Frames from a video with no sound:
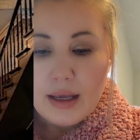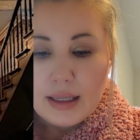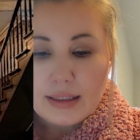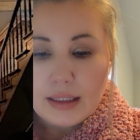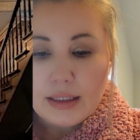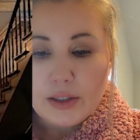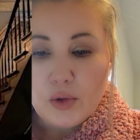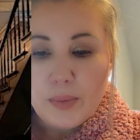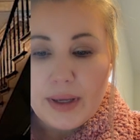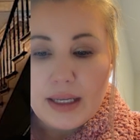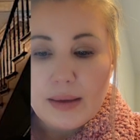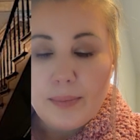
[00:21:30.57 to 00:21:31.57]
It's a little
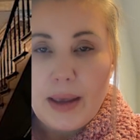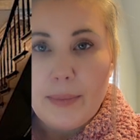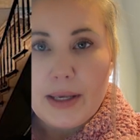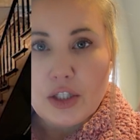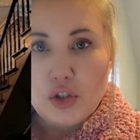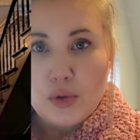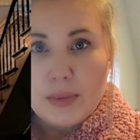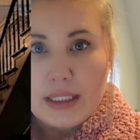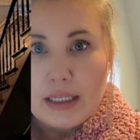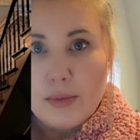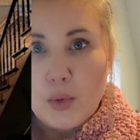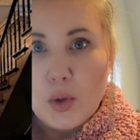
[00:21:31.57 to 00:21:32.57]
bit maybe zoomed
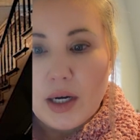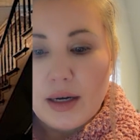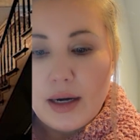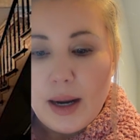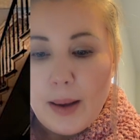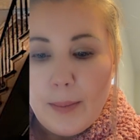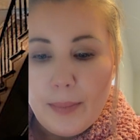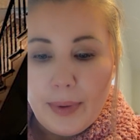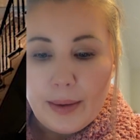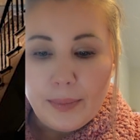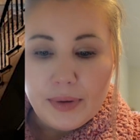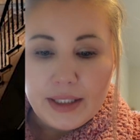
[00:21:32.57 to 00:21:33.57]
in more,
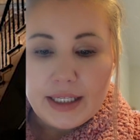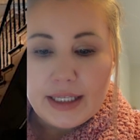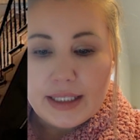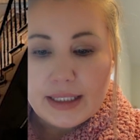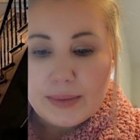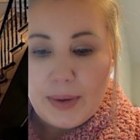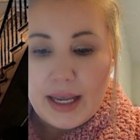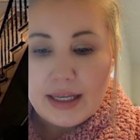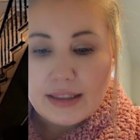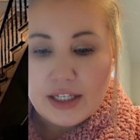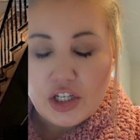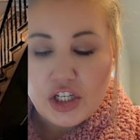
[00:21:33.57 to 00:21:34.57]
but please pay
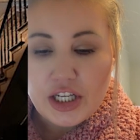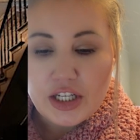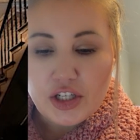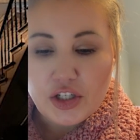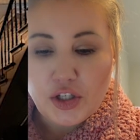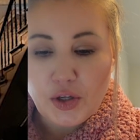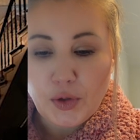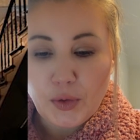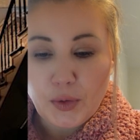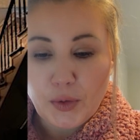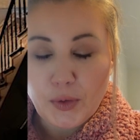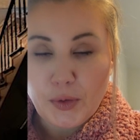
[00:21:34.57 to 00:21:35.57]
attention
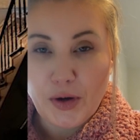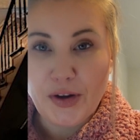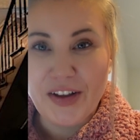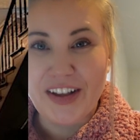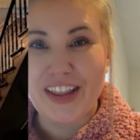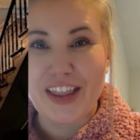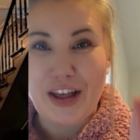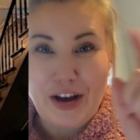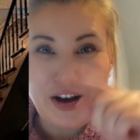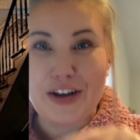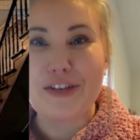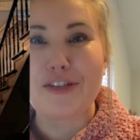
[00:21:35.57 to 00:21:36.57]
to the
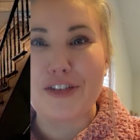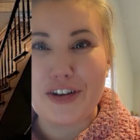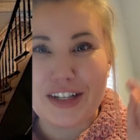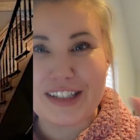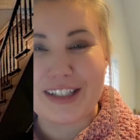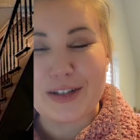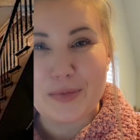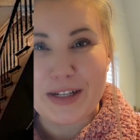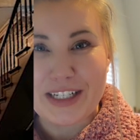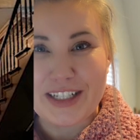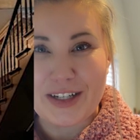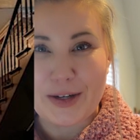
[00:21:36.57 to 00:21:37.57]
unfrosted
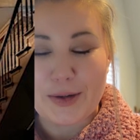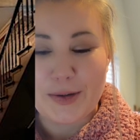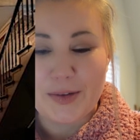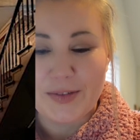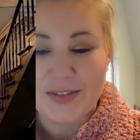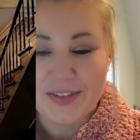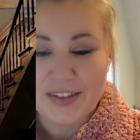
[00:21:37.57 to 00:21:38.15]
window.